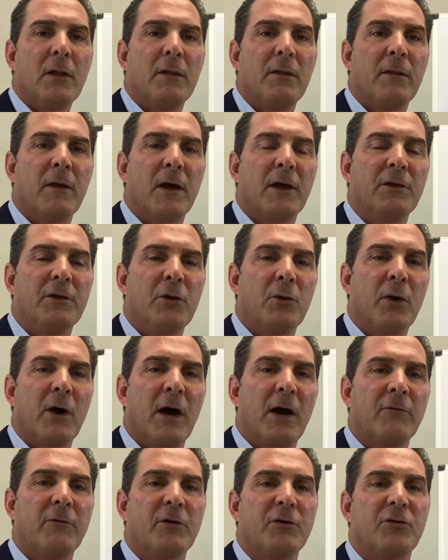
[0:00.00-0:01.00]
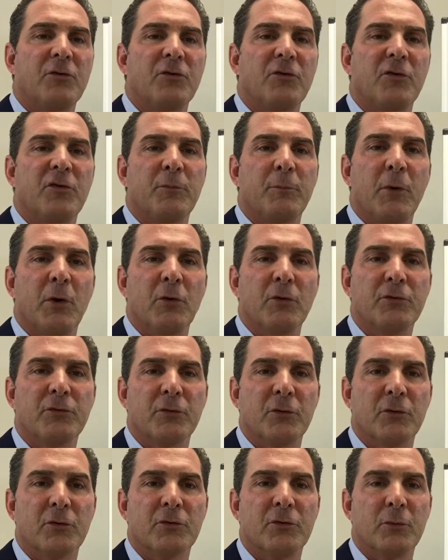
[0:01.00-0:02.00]
Then you have at your
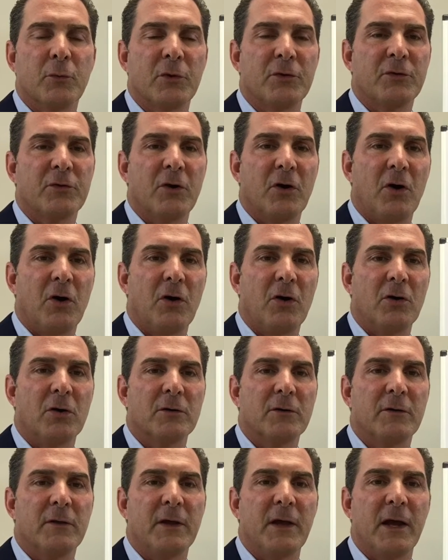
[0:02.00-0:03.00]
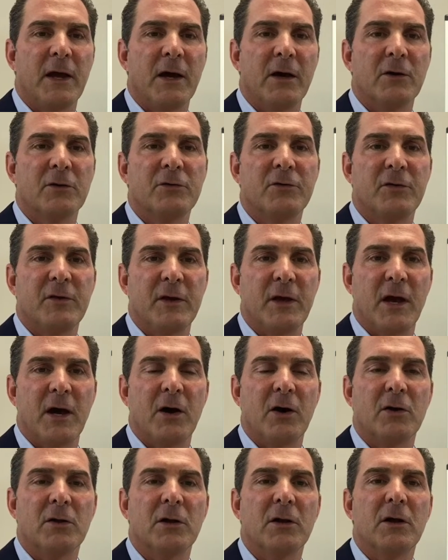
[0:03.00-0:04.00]
disposal what's called the
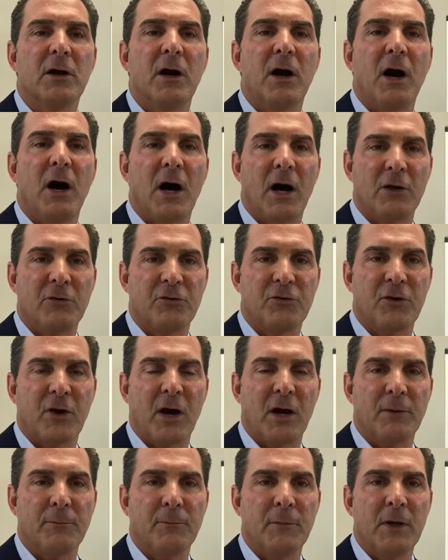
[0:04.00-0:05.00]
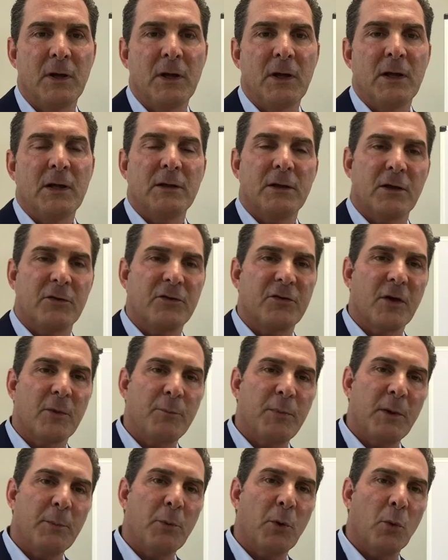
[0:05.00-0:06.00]
LTL hotshot. Now, some
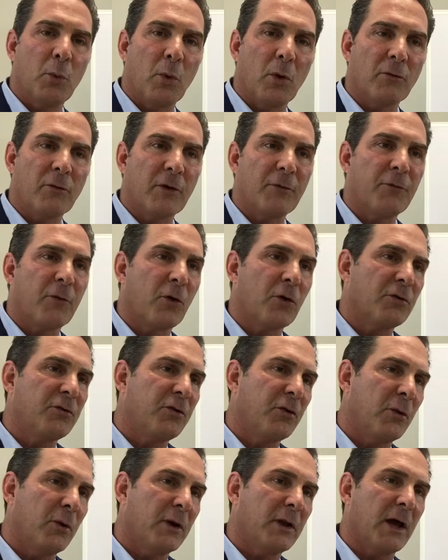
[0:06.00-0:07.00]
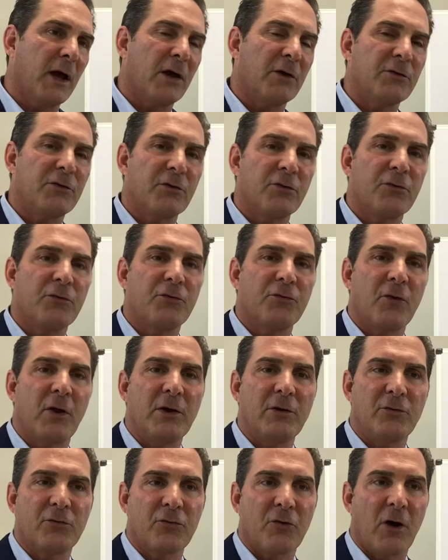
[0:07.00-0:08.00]
people will refer to it as
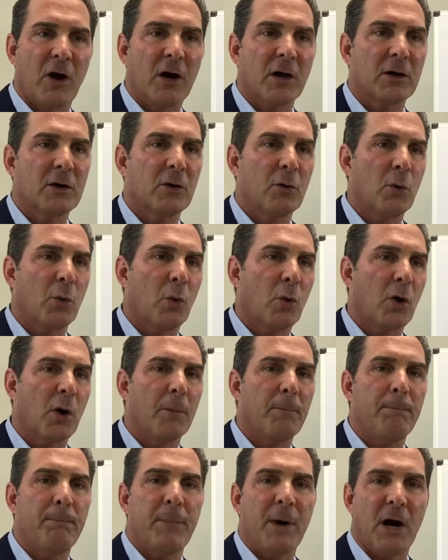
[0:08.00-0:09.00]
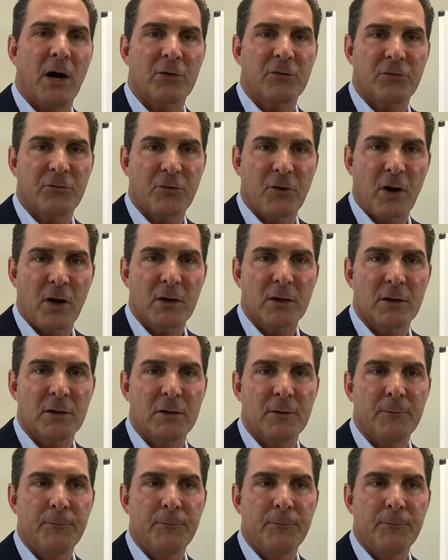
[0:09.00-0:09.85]
straight truck or box truck,